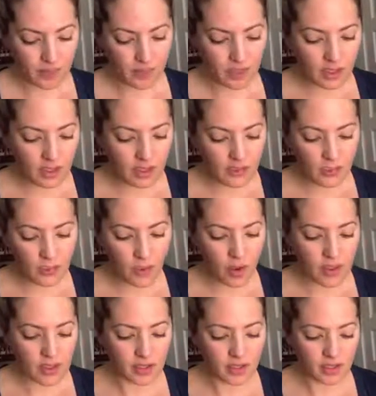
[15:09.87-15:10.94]
because we want to
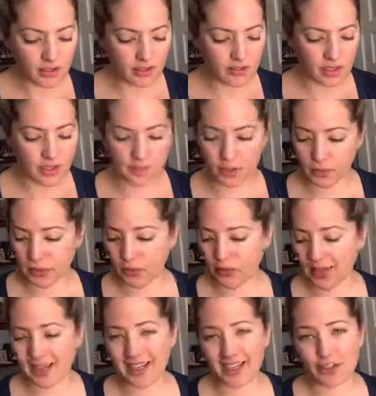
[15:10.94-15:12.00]
close them so we don't get
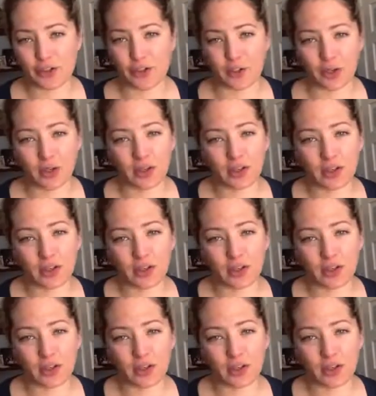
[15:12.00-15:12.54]
any dirt